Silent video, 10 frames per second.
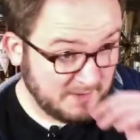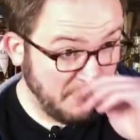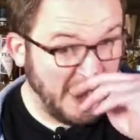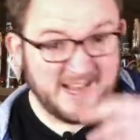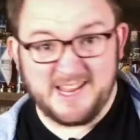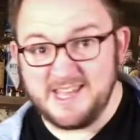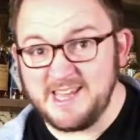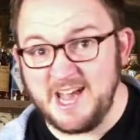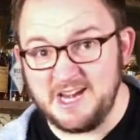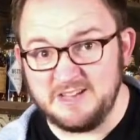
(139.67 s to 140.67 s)
piney
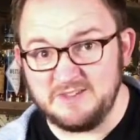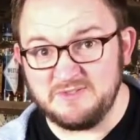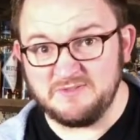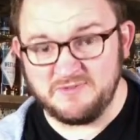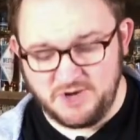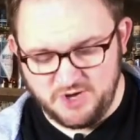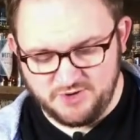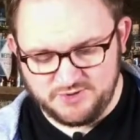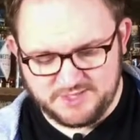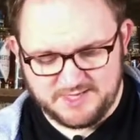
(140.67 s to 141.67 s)
kind of
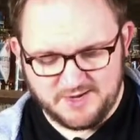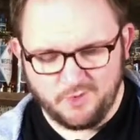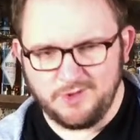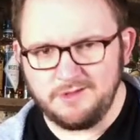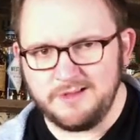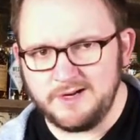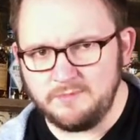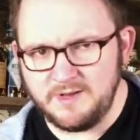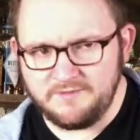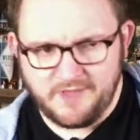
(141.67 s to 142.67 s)
nose. A little
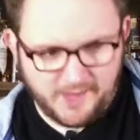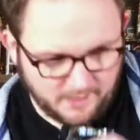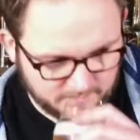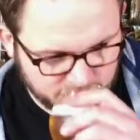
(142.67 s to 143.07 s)
bit of like